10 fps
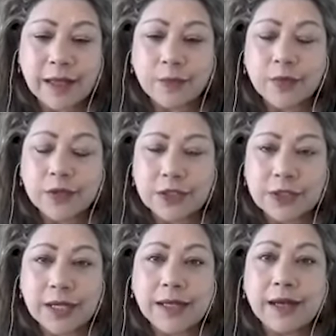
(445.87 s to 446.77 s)
I
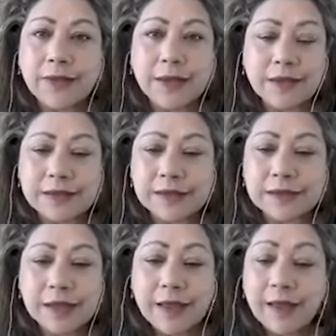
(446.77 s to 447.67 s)
appreciate it. I think this
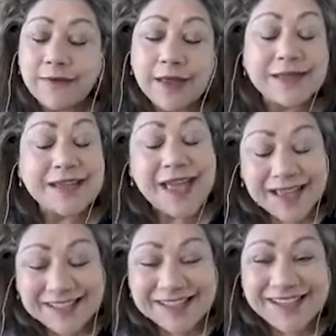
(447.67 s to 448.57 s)
is
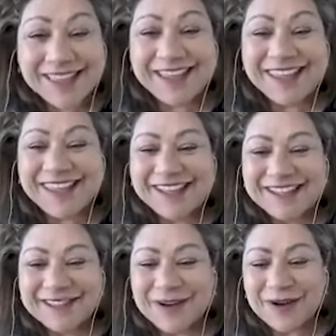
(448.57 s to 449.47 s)
fantastic that
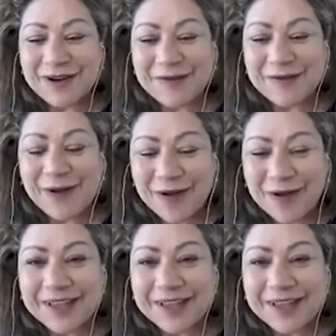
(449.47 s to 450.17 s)
kids are involved